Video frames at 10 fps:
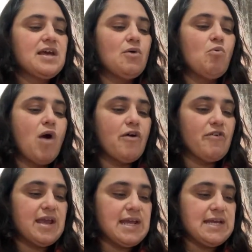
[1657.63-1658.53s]

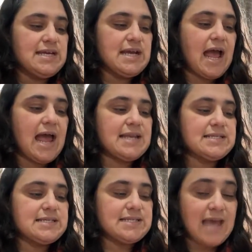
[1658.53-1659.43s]
Worry
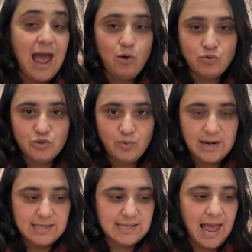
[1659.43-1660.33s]
and doubt when
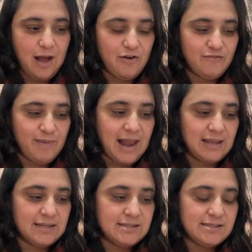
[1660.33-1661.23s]
it's out of
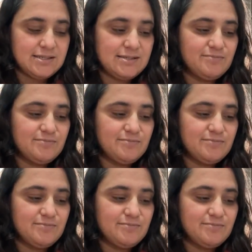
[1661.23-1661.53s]
balance.